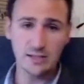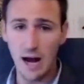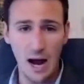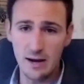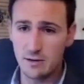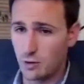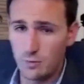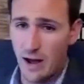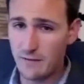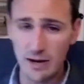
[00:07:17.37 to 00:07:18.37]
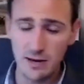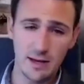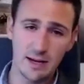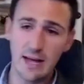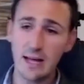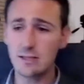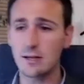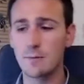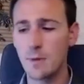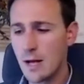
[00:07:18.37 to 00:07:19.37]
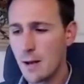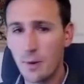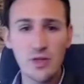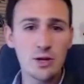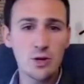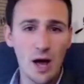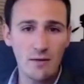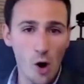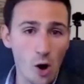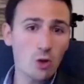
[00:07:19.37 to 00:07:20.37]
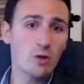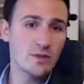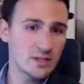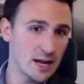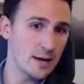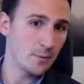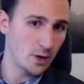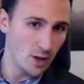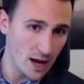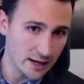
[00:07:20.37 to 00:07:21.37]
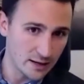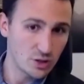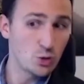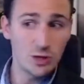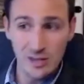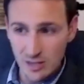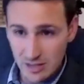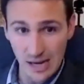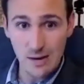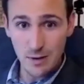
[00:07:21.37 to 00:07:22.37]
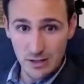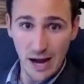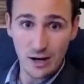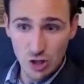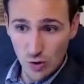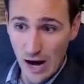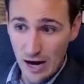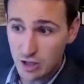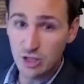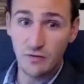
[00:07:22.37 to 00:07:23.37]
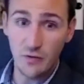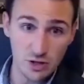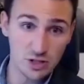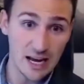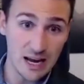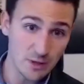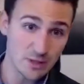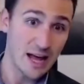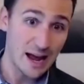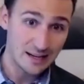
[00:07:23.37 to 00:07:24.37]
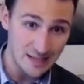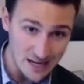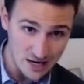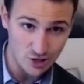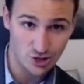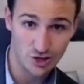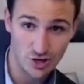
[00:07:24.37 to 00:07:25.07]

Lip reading: I don't have anything against them, but then you have all of the same clients using the same exact strategies for the same exact niche.